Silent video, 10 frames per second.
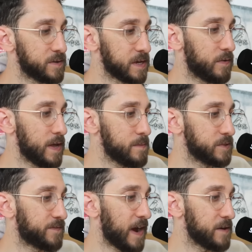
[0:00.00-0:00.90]
the claim
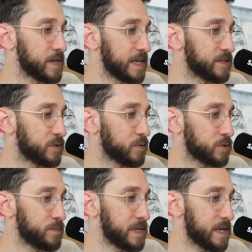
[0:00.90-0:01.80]
was filed against
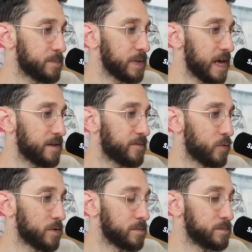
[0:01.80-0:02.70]
social media
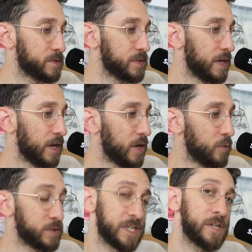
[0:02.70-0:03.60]
platforms,
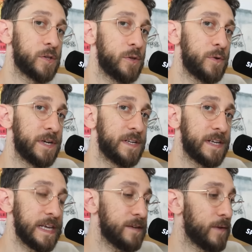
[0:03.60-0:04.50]
which included
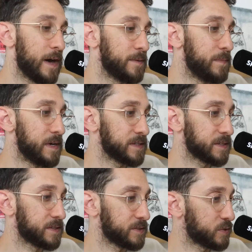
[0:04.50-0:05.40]
Elon
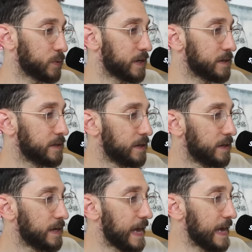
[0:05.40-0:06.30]
Musk's Twitter,
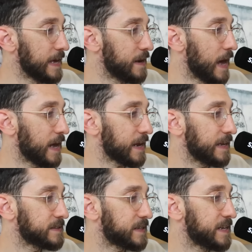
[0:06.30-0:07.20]
and not
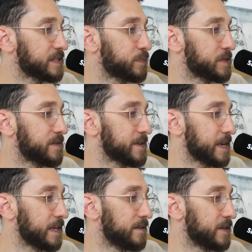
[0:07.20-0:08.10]
against a specific
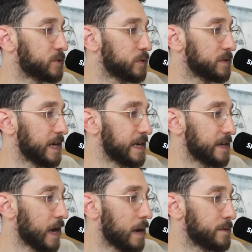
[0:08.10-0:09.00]
individual, a
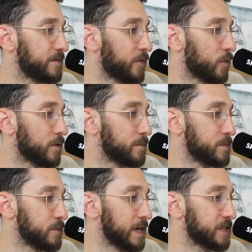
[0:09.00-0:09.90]
common
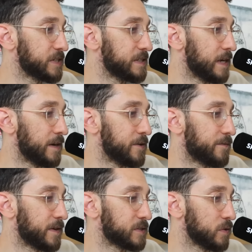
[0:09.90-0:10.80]
formulation under
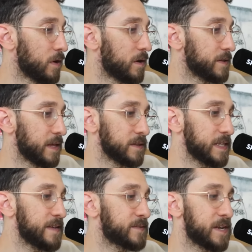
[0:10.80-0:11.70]
French law that
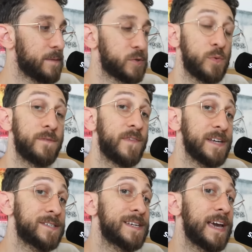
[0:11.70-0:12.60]
leaves it up to
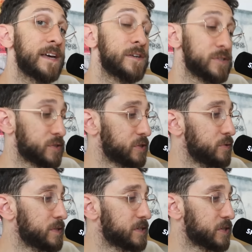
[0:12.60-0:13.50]
investigators
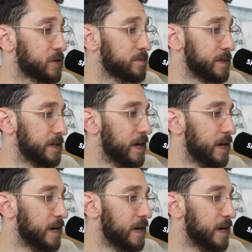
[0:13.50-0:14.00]
to determine